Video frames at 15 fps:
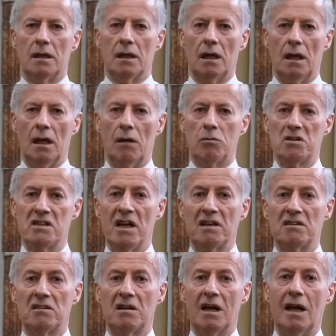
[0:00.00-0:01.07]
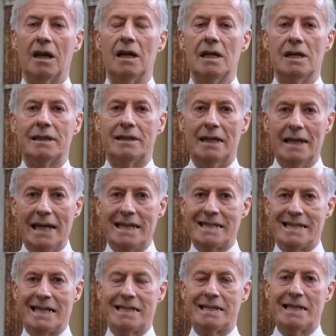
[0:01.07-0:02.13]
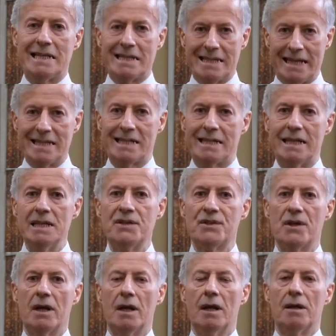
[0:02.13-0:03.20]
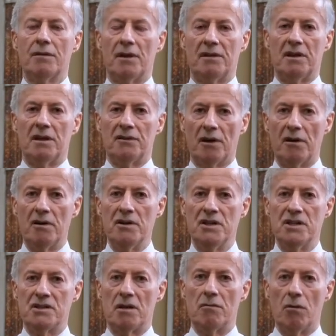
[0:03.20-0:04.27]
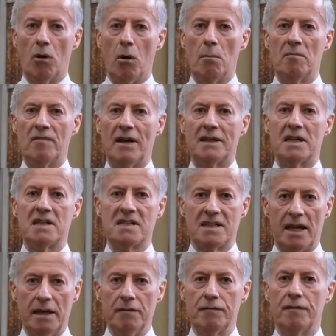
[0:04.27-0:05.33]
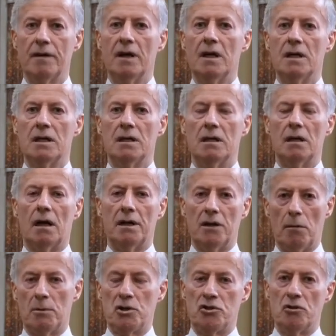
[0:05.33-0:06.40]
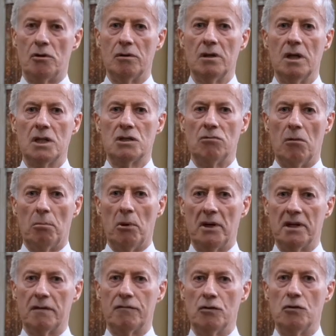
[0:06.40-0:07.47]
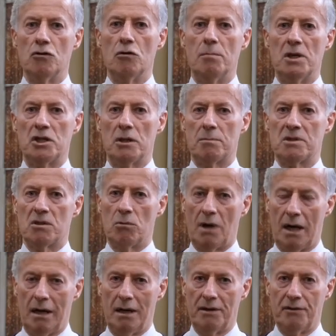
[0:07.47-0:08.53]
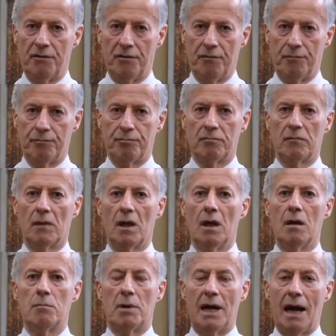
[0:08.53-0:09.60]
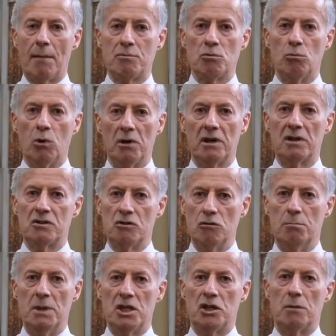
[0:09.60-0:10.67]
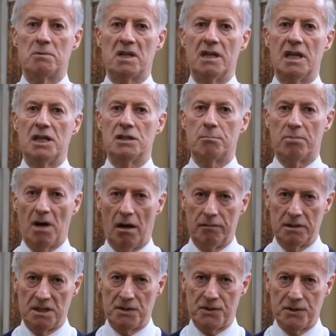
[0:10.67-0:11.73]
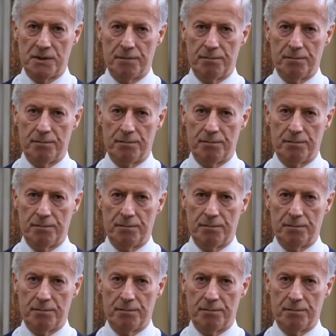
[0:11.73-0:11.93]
It was not until the late 1660s that the authorities in Rome felt it safe and opportune to appoint a few new bishops to Ireland, perhaps 1 or 2 bishops in each province.